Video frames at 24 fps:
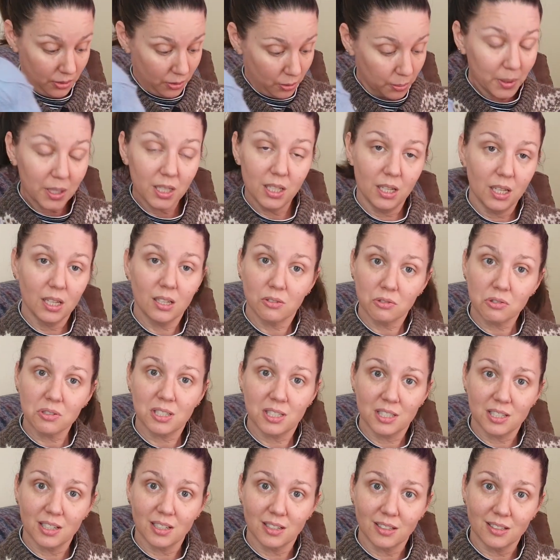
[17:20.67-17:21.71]
will be
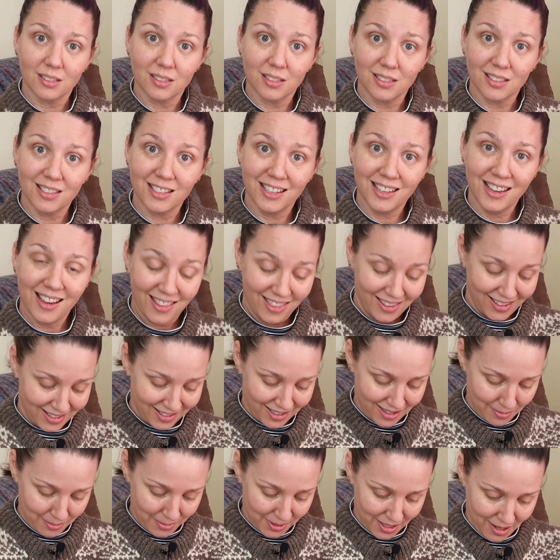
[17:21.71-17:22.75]
interesting to see how this
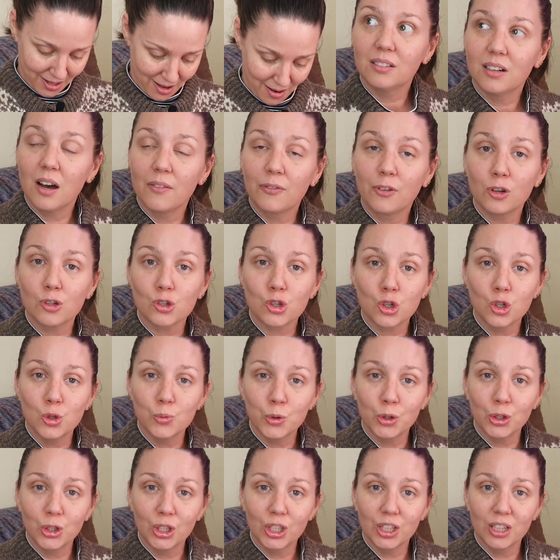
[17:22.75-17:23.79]
comes up. I've got 2
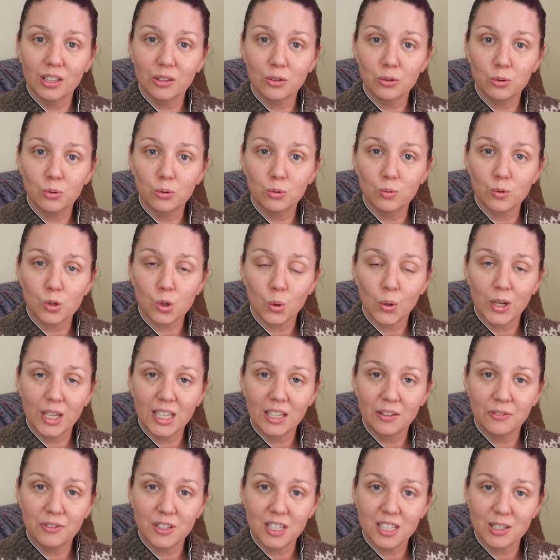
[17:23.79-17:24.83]
more little toy
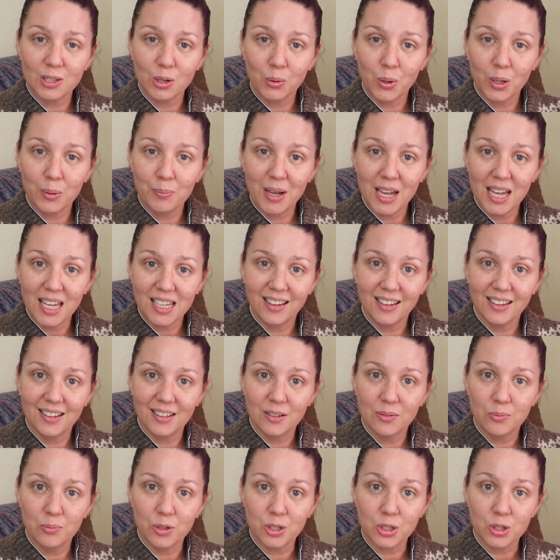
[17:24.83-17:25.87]
gifties I want to make,
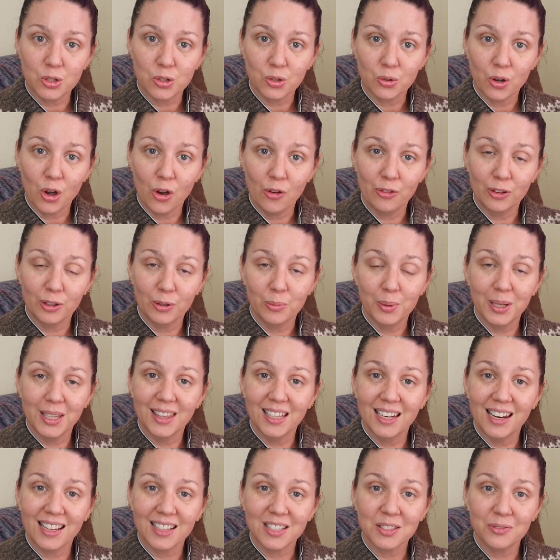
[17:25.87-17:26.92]
which hopefully will be in the
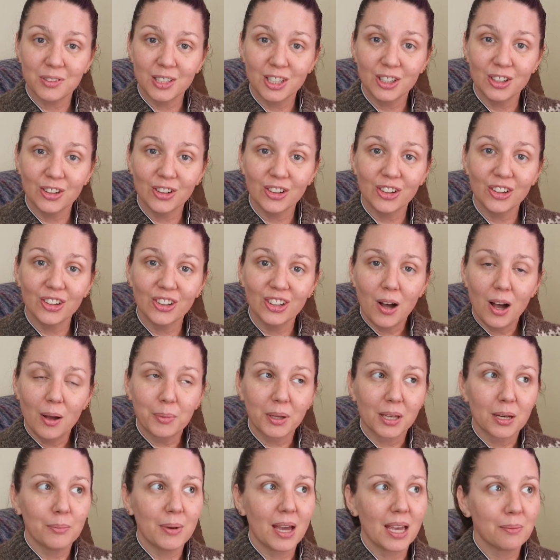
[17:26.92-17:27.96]
next video. I'm
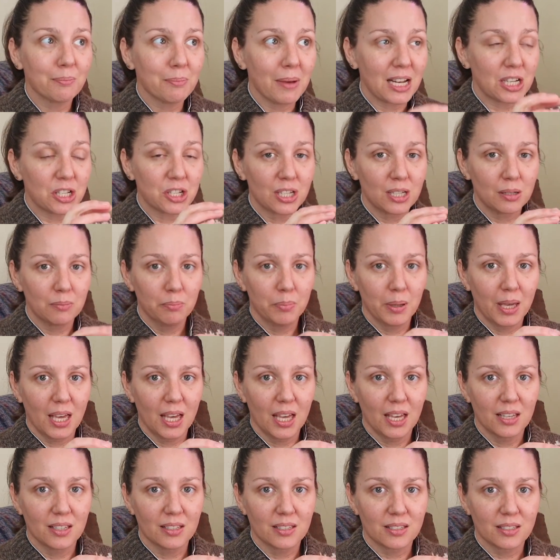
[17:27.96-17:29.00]
going to make matching
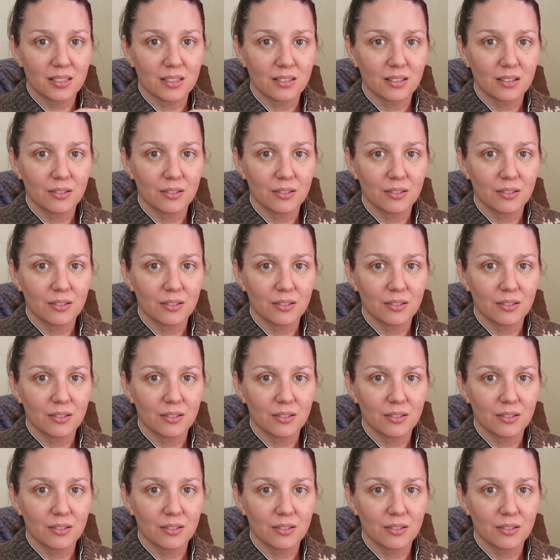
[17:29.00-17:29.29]
bears,